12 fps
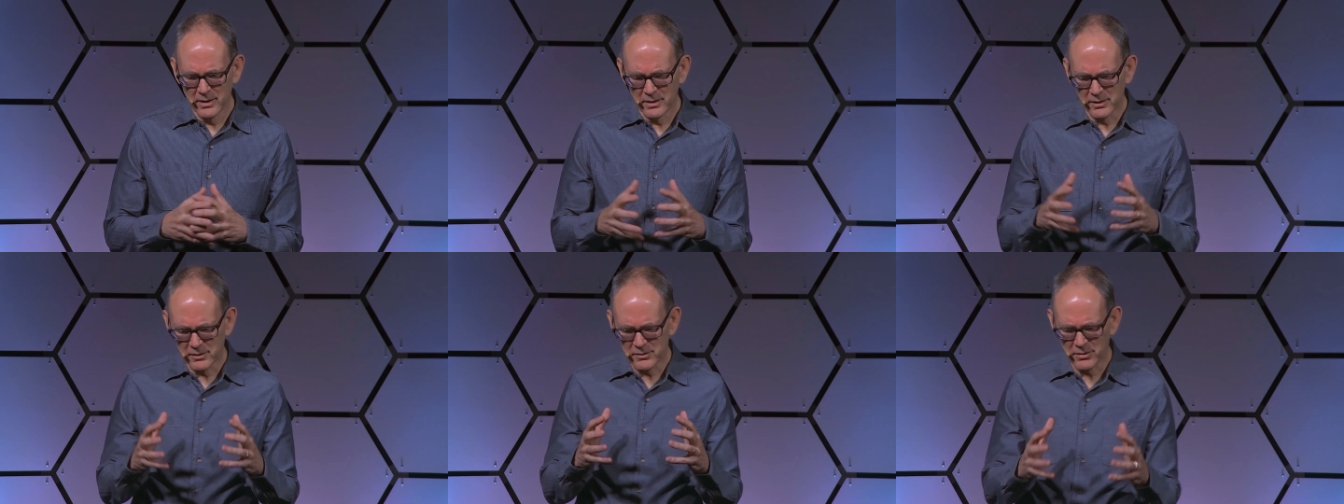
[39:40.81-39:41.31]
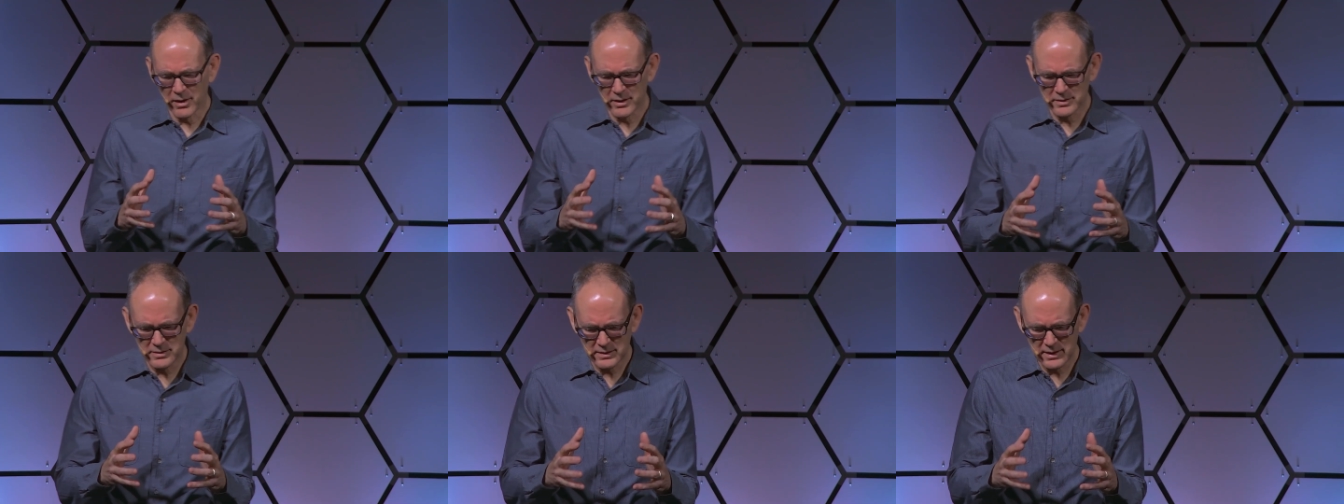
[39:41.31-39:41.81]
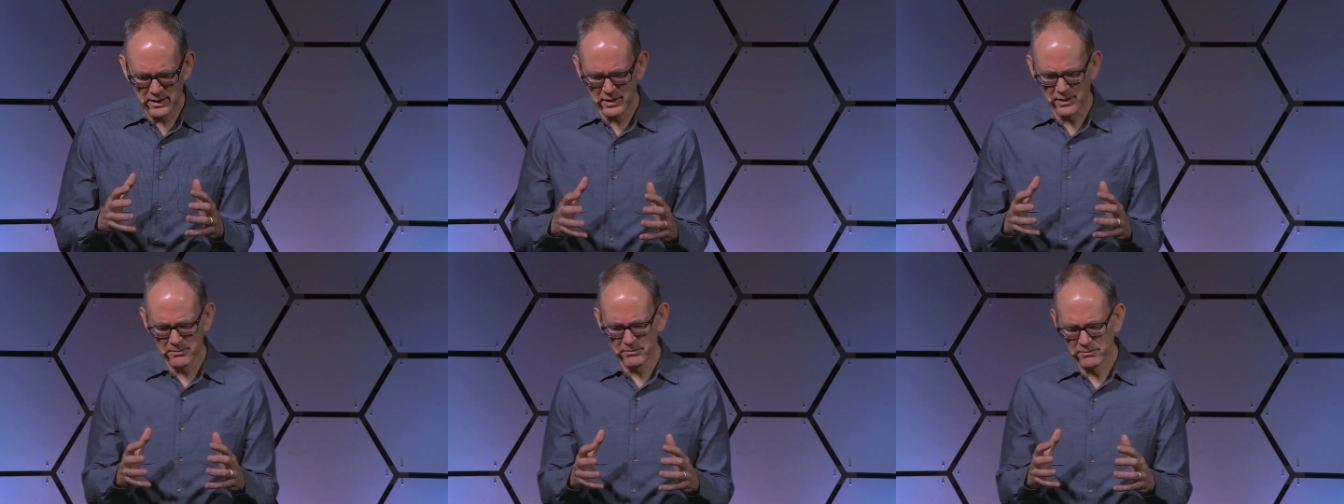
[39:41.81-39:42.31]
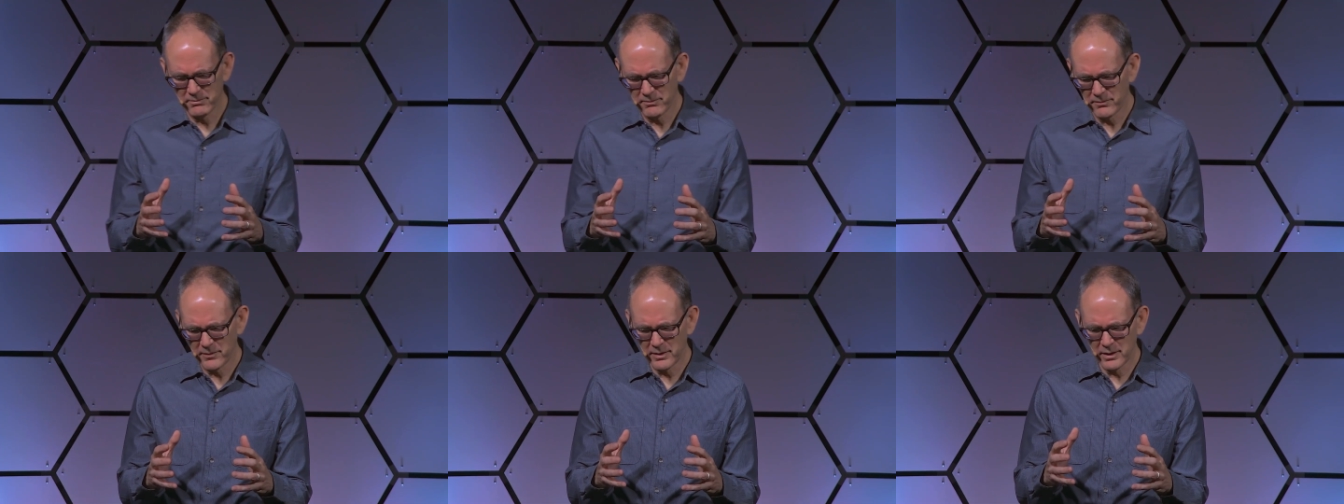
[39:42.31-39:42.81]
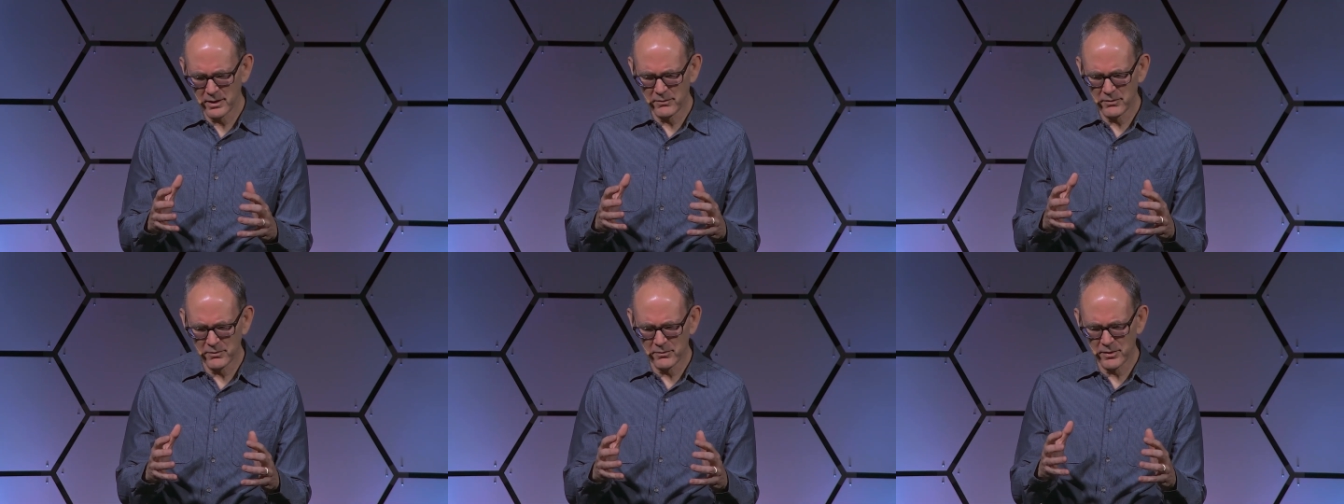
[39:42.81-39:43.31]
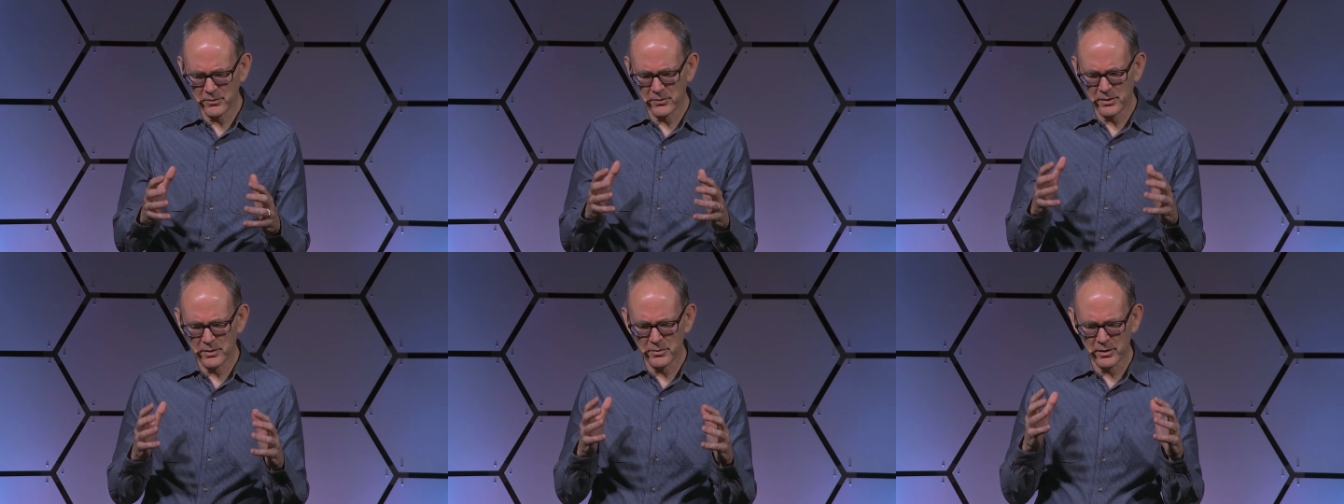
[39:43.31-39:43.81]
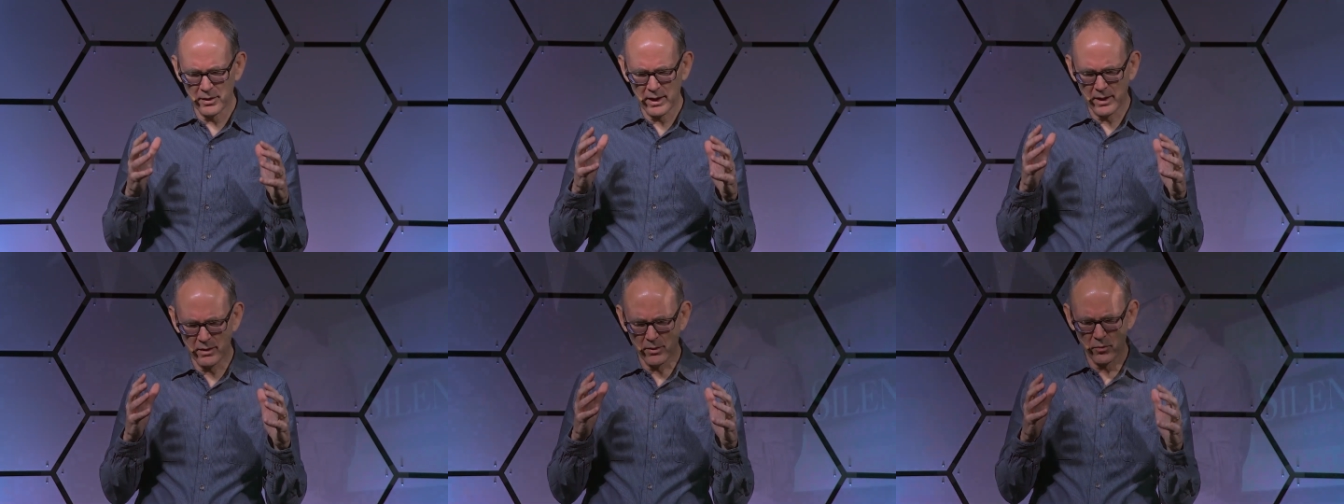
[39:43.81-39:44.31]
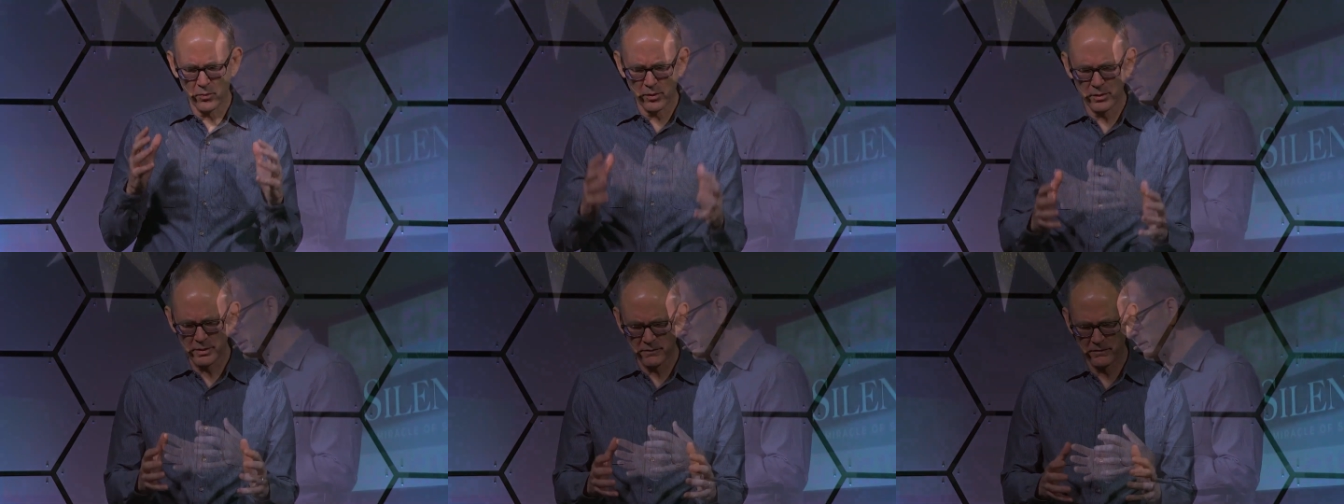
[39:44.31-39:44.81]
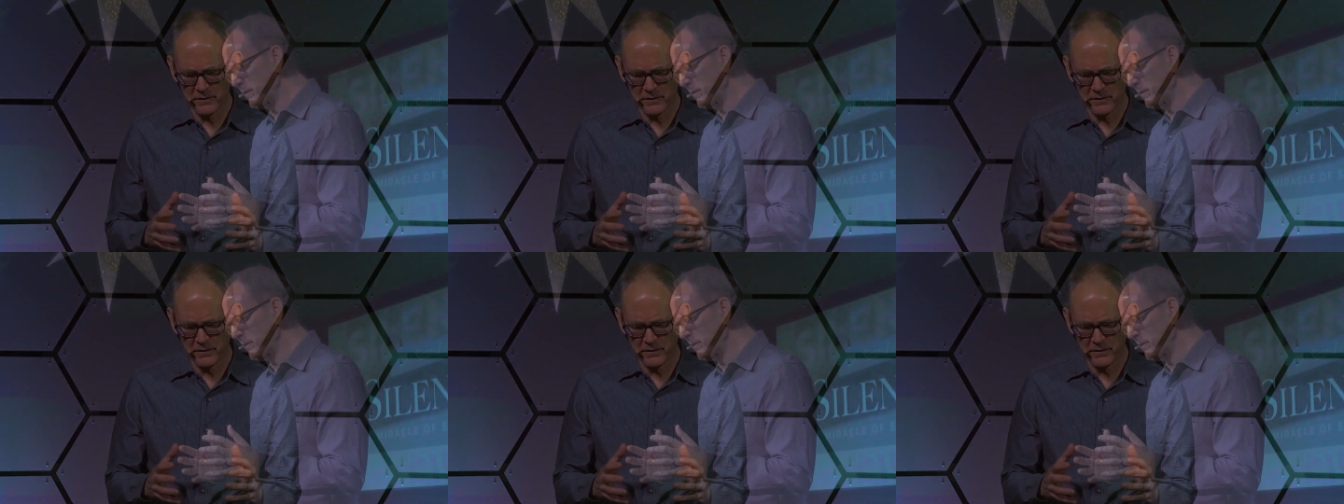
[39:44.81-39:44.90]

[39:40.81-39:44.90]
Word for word: that Christ came even when we were at our worst